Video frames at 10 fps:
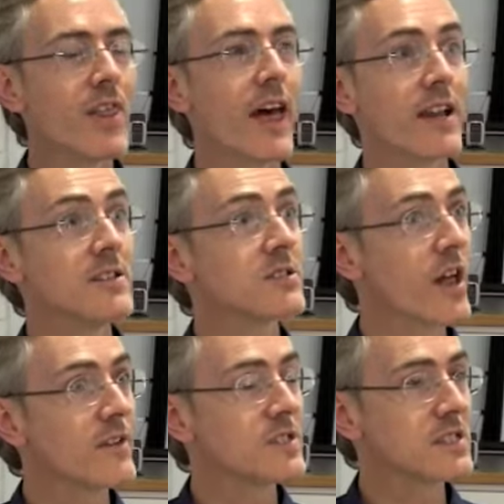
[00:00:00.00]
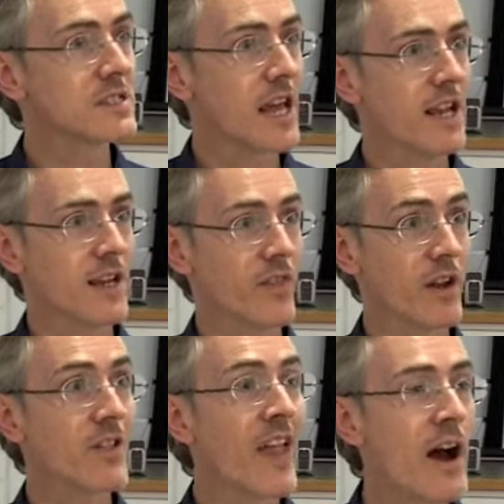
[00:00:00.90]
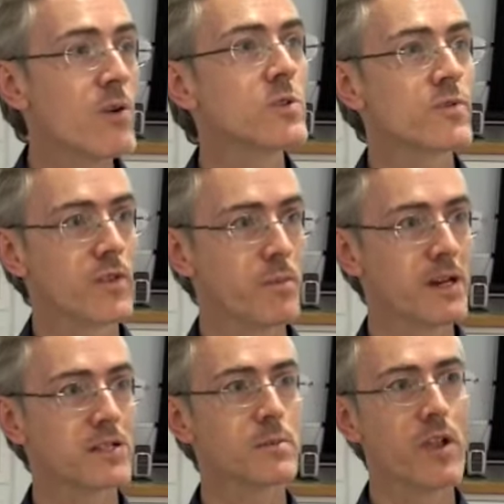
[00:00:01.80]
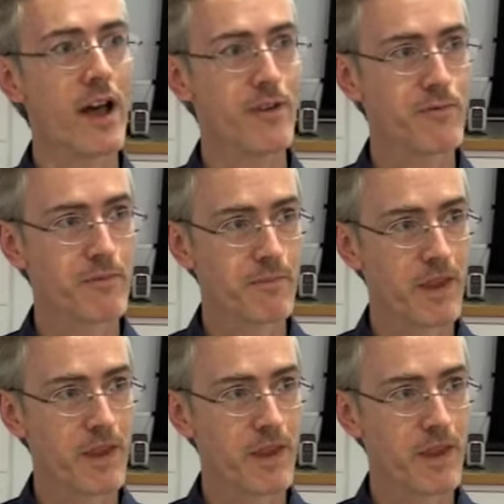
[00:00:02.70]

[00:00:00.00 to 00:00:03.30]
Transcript: that is life-sustaining, that allows for the possible life.